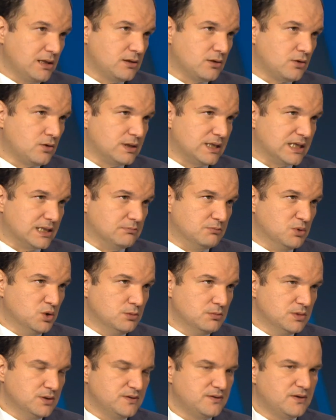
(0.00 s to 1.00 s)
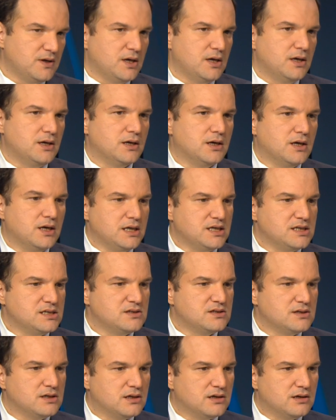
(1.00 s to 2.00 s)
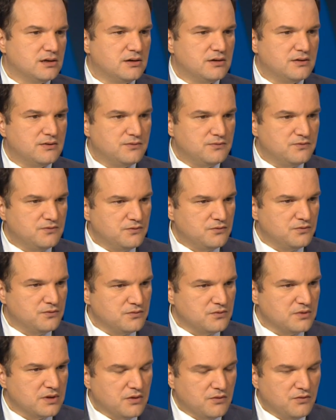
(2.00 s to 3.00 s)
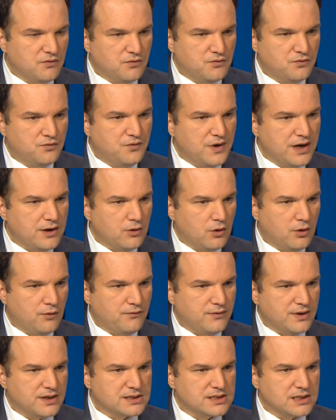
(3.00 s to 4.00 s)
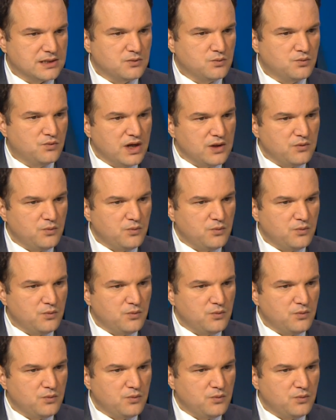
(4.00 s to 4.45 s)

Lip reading: to Gülen movement, is very obvious. And what